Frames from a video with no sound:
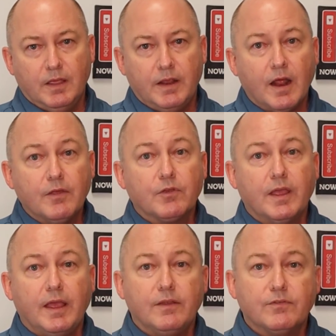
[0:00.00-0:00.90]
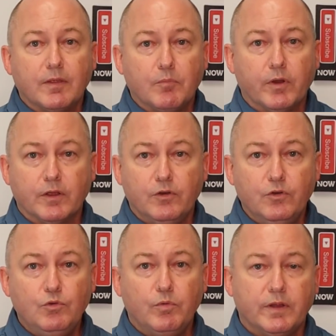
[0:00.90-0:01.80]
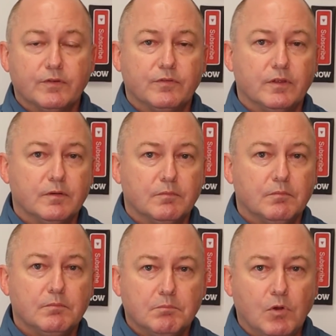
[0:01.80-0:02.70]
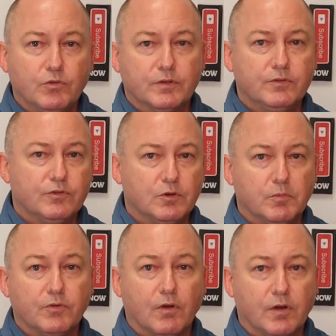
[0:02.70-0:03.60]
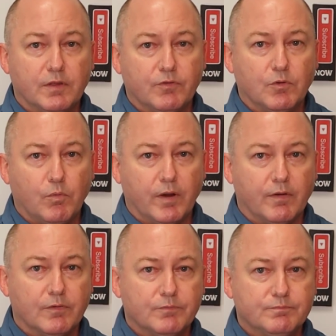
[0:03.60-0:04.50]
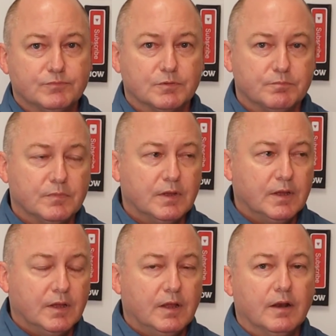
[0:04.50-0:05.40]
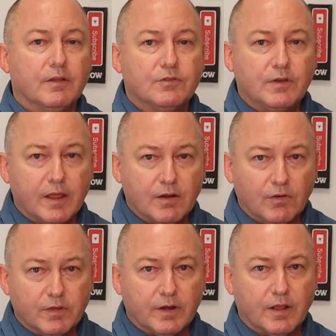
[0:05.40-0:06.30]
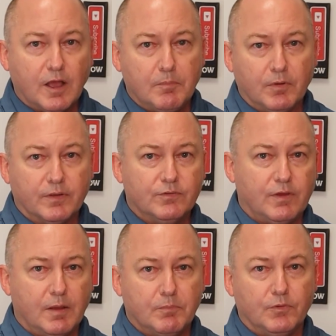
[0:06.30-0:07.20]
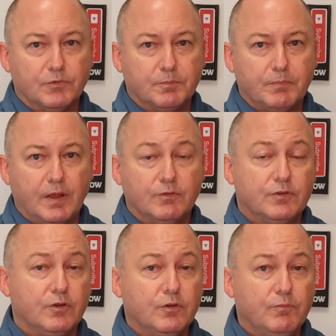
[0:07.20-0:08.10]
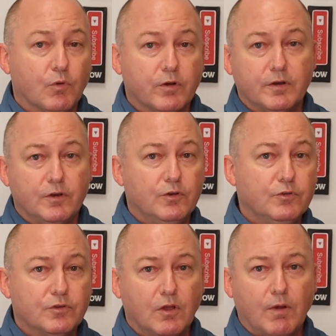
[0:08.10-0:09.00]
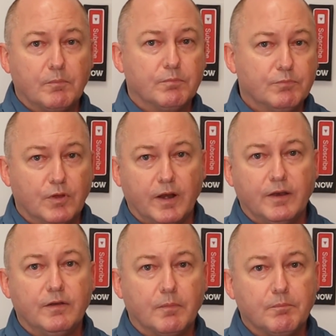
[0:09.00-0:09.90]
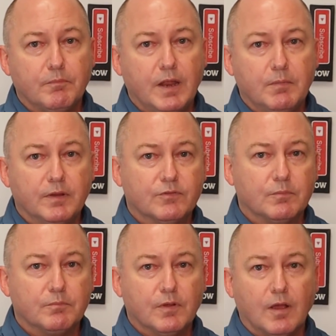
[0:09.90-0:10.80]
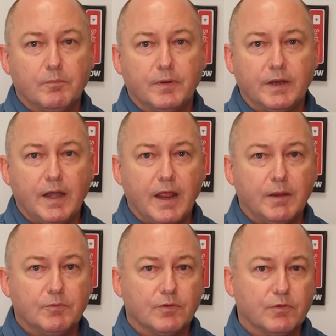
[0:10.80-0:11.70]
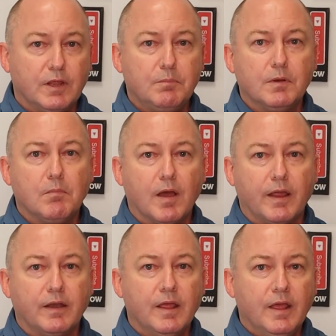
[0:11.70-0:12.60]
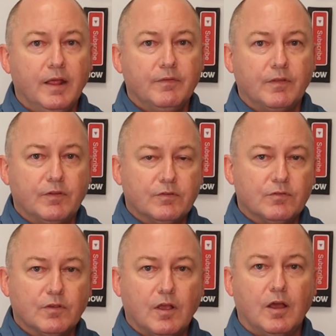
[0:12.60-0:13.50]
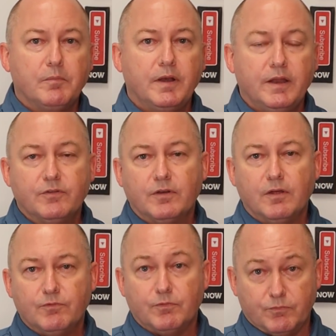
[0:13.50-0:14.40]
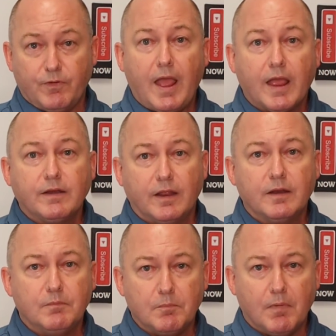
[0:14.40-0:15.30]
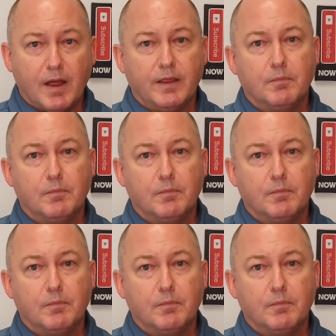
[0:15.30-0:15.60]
In either case, they bring a new risk that most consumers aren't even aware of. So let's take a look at a couple examples. Now, in order to do so, I'm going to end up naming some company names. So keep in mind that this is a combination of fact and my